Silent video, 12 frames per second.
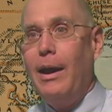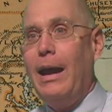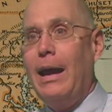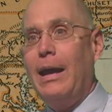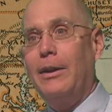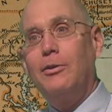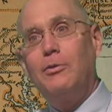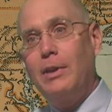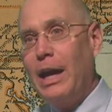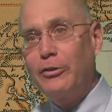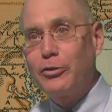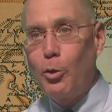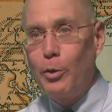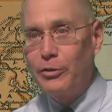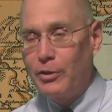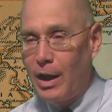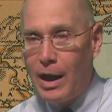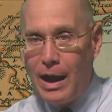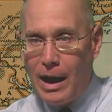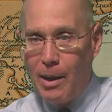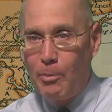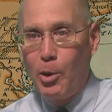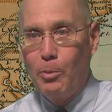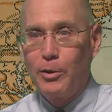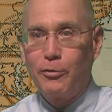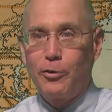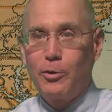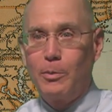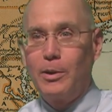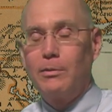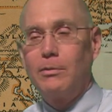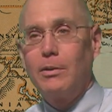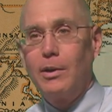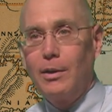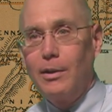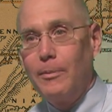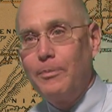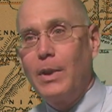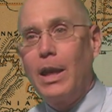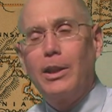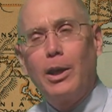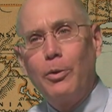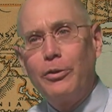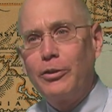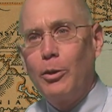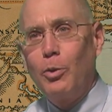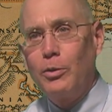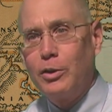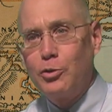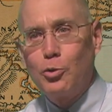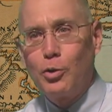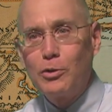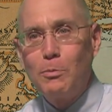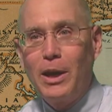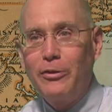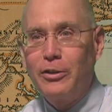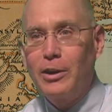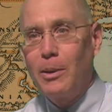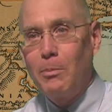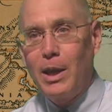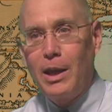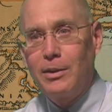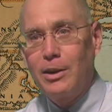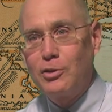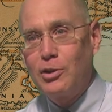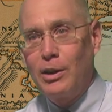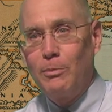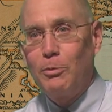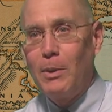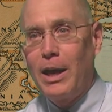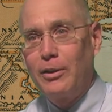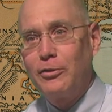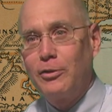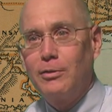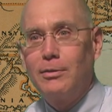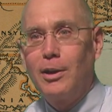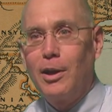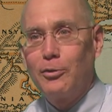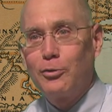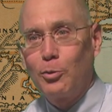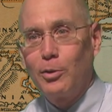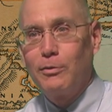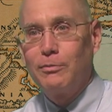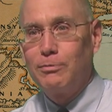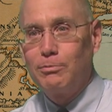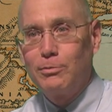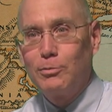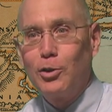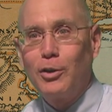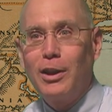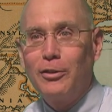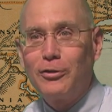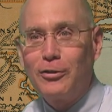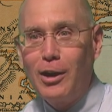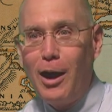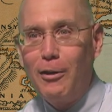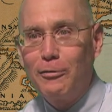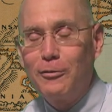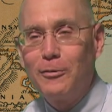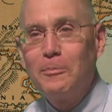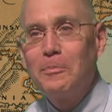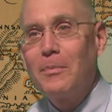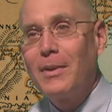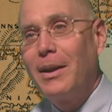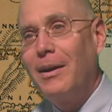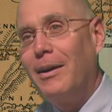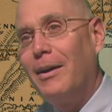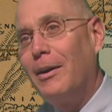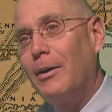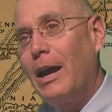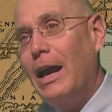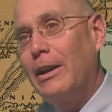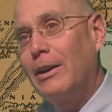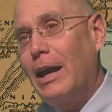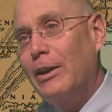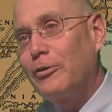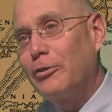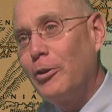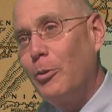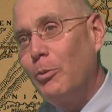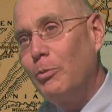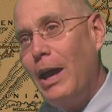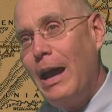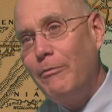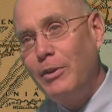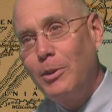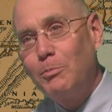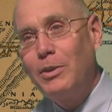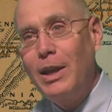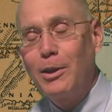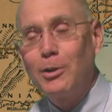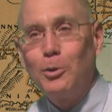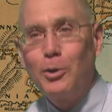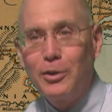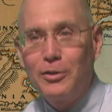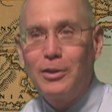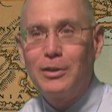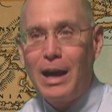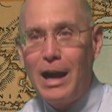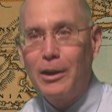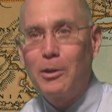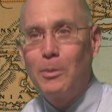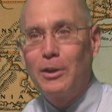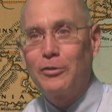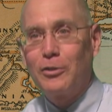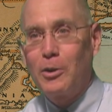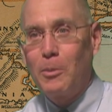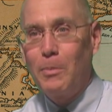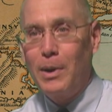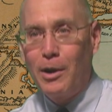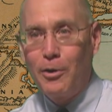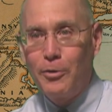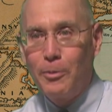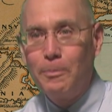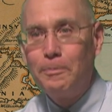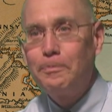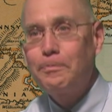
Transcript: And that's always an aha moment for them. And they always say, well, did George Mason get mad that James Madison, you know, sort of took his stuff? And so having them take a look at the documents and compare them